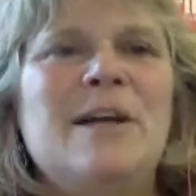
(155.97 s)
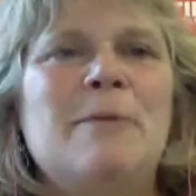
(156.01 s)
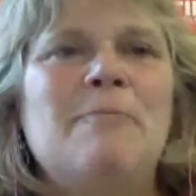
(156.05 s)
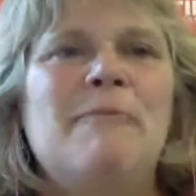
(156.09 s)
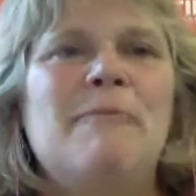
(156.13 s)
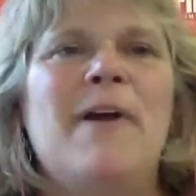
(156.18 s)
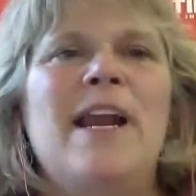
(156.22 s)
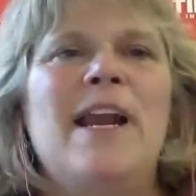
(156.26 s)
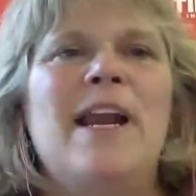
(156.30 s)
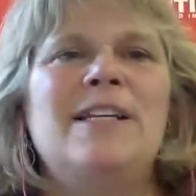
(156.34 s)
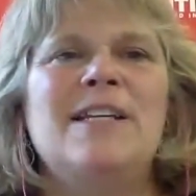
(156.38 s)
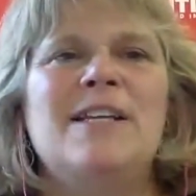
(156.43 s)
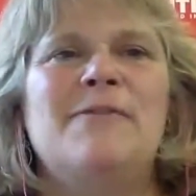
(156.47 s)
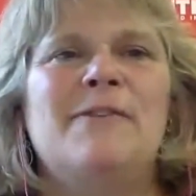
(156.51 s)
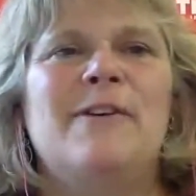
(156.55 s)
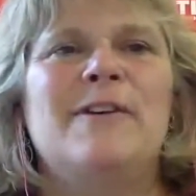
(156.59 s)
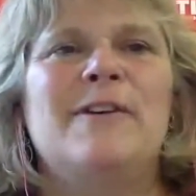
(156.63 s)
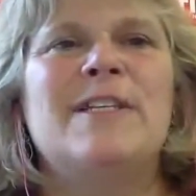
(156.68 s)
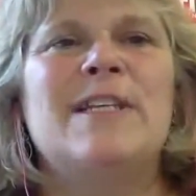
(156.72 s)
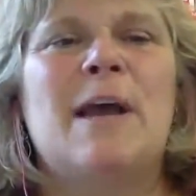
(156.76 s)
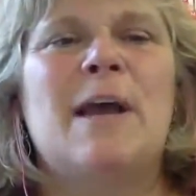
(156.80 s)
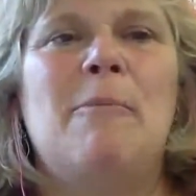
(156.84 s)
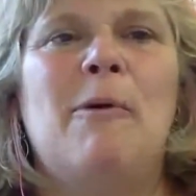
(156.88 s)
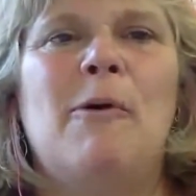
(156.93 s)
right into the
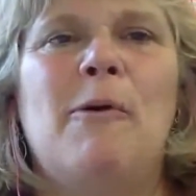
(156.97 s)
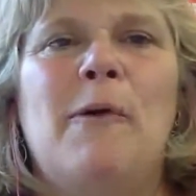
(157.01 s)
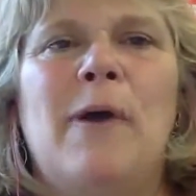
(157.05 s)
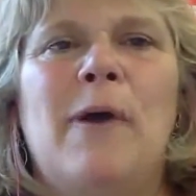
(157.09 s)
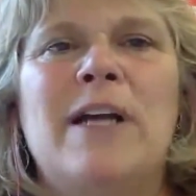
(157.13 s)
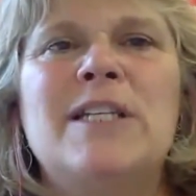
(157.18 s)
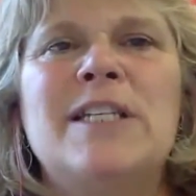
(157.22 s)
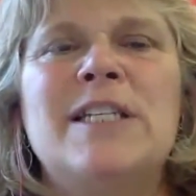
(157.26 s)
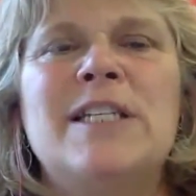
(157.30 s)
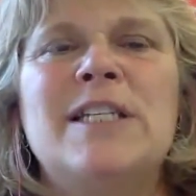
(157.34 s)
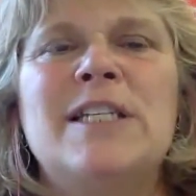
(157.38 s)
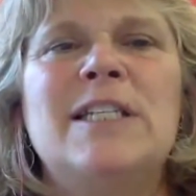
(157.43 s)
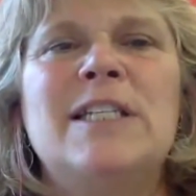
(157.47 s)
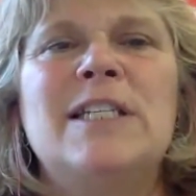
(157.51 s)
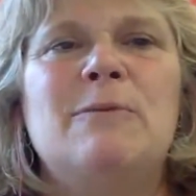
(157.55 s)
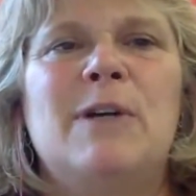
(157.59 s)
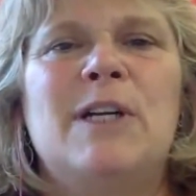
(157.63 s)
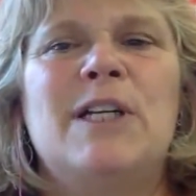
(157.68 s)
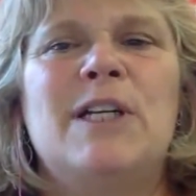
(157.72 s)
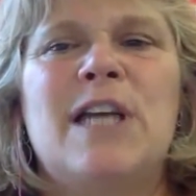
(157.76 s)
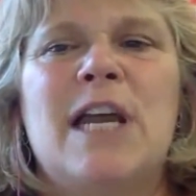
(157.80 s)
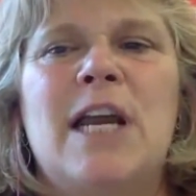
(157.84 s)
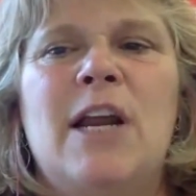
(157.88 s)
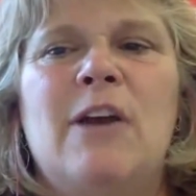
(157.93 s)
first couple questions,
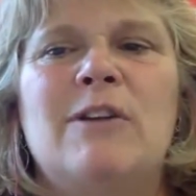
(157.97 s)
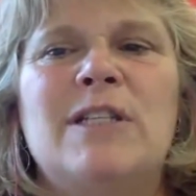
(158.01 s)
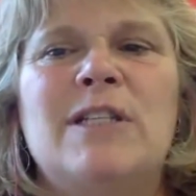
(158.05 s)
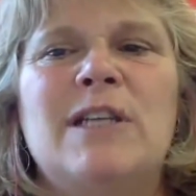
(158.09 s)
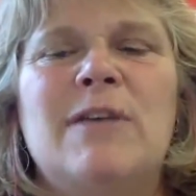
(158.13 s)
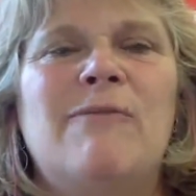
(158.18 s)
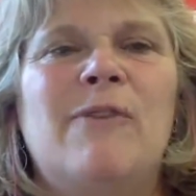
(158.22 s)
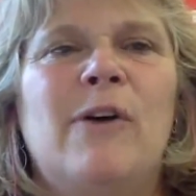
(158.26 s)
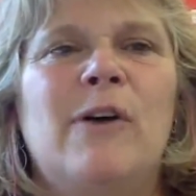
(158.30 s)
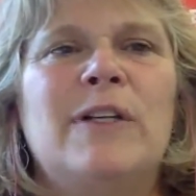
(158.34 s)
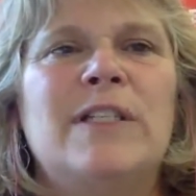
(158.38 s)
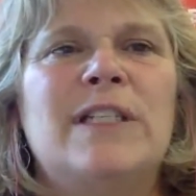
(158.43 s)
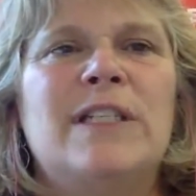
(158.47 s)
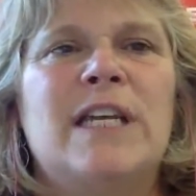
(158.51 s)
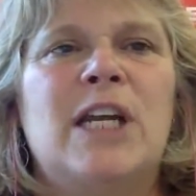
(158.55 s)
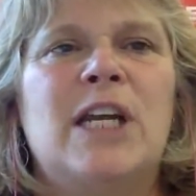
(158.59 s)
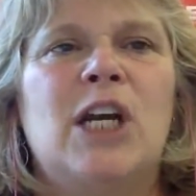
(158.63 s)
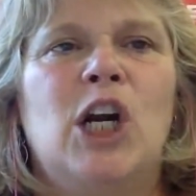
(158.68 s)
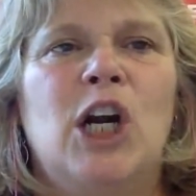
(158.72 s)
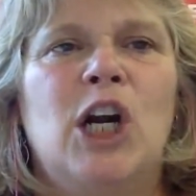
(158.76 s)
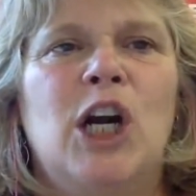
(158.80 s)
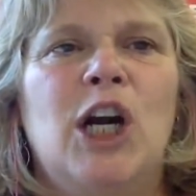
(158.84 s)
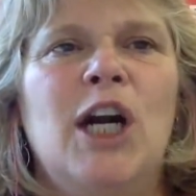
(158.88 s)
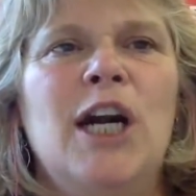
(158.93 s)
which I know some folks had
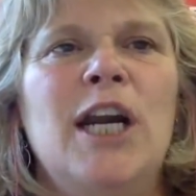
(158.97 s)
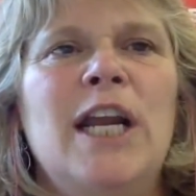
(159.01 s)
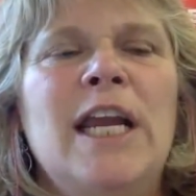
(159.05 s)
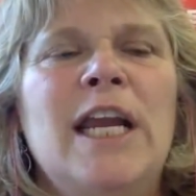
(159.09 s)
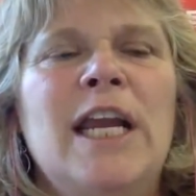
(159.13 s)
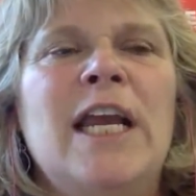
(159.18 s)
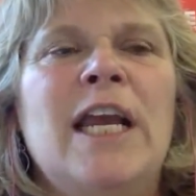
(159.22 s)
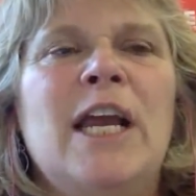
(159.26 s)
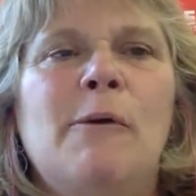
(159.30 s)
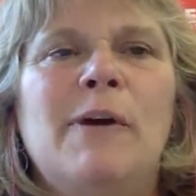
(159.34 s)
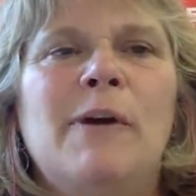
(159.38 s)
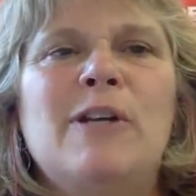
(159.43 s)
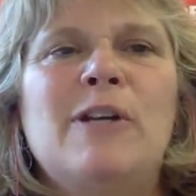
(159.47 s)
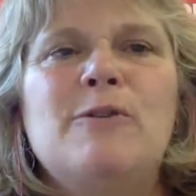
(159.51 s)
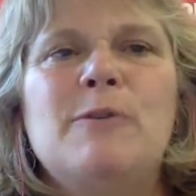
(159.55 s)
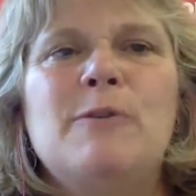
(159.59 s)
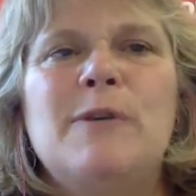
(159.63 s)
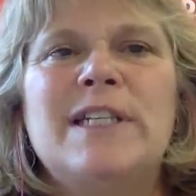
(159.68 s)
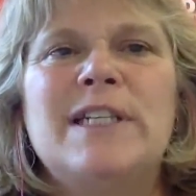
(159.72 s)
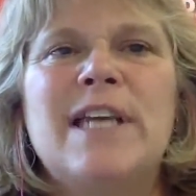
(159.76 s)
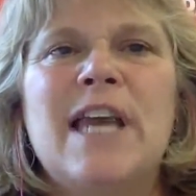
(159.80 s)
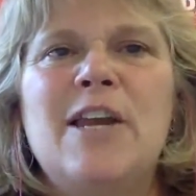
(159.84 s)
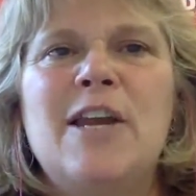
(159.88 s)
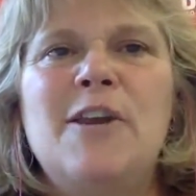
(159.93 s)
heard, which
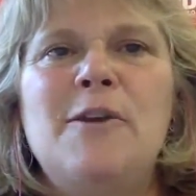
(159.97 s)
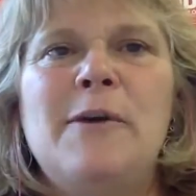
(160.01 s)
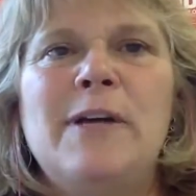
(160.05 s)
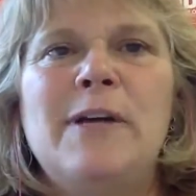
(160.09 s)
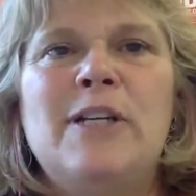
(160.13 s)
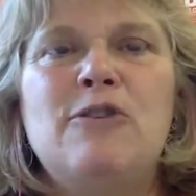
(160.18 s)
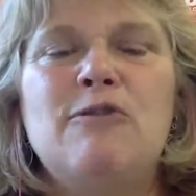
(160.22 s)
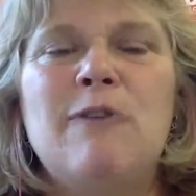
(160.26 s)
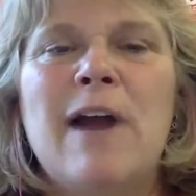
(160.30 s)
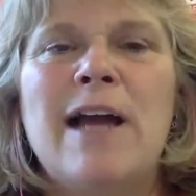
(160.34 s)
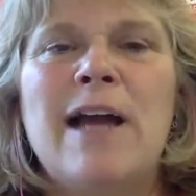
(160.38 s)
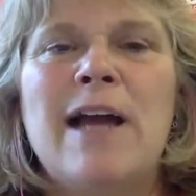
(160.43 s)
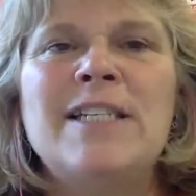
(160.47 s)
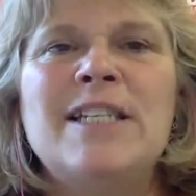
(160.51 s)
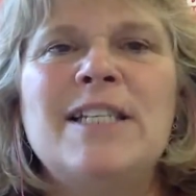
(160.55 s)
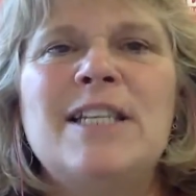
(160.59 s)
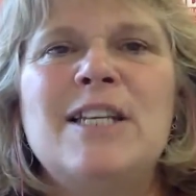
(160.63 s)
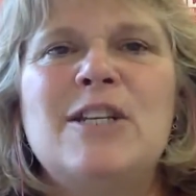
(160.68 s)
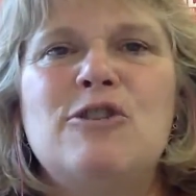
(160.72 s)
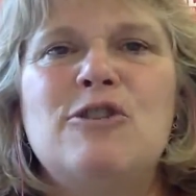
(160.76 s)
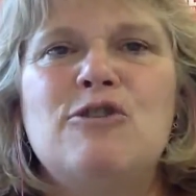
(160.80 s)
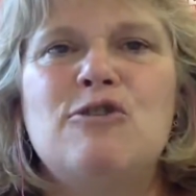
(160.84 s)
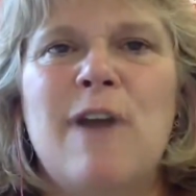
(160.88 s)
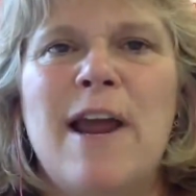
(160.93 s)
was, can you address
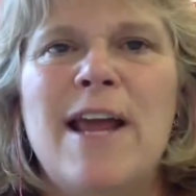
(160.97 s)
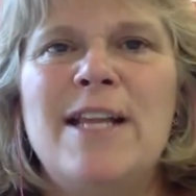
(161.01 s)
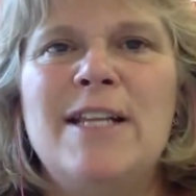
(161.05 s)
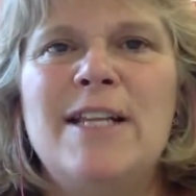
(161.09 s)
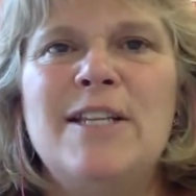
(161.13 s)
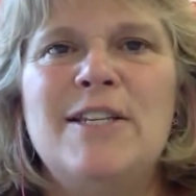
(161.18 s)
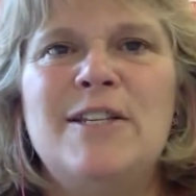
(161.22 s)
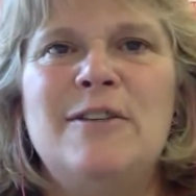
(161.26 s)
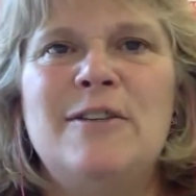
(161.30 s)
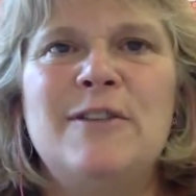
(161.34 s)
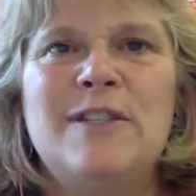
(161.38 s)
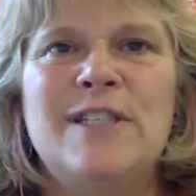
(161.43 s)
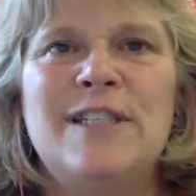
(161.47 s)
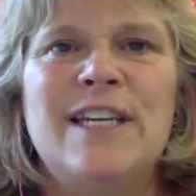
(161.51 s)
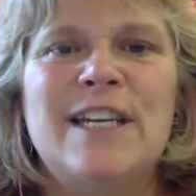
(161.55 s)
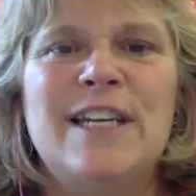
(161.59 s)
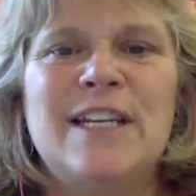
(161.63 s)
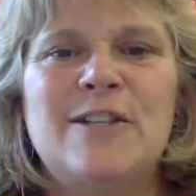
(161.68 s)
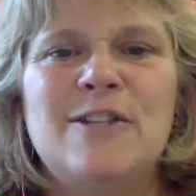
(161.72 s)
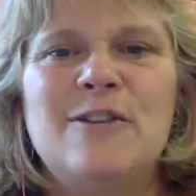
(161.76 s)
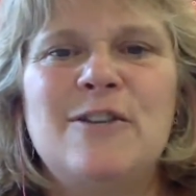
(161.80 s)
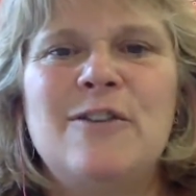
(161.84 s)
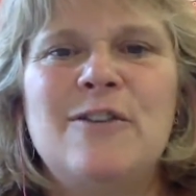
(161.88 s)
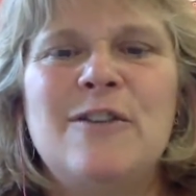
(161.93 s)
the trends you see
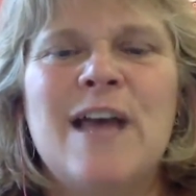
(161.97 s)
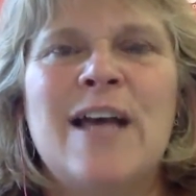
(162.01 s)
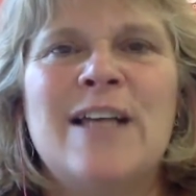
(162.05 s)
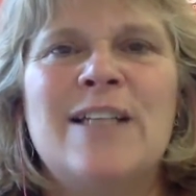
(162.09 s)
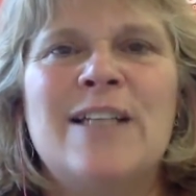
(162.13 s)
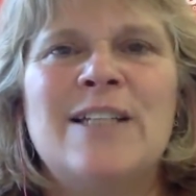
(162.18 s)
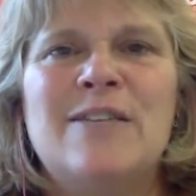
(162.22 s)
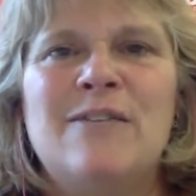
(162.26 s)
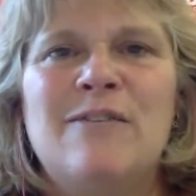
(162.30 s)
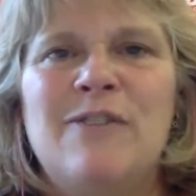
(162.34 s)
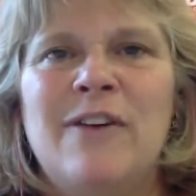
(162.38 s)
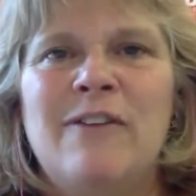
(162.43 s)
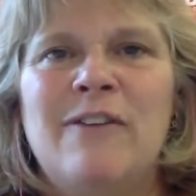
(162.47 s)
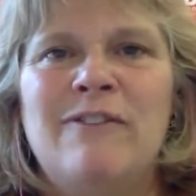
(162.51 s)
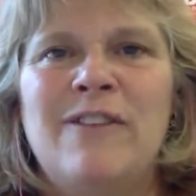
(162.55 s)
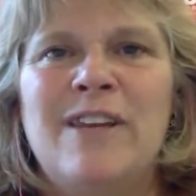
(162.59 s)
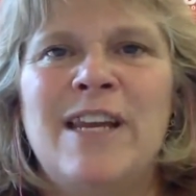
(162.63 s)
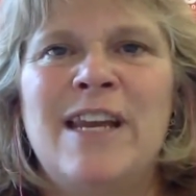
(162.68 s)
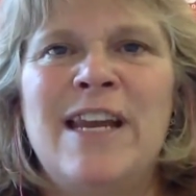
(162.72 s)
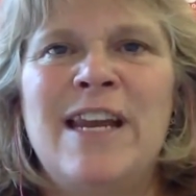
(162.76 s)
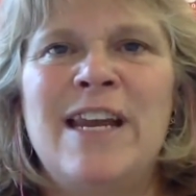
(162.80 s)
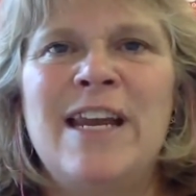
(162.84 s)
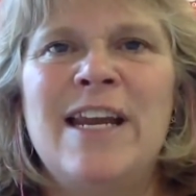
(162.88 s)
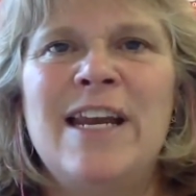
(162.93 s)
in
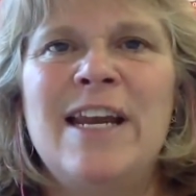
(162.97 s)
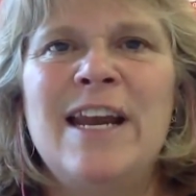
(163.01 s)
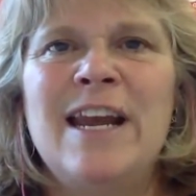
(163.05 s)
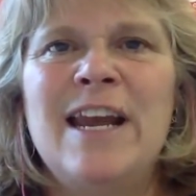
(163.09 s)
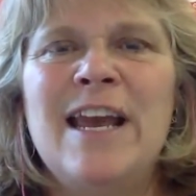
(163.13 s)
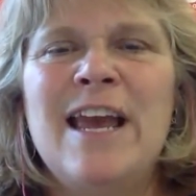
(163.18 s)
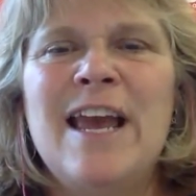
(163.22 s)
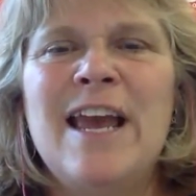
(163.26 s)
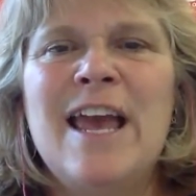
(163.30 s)
2015?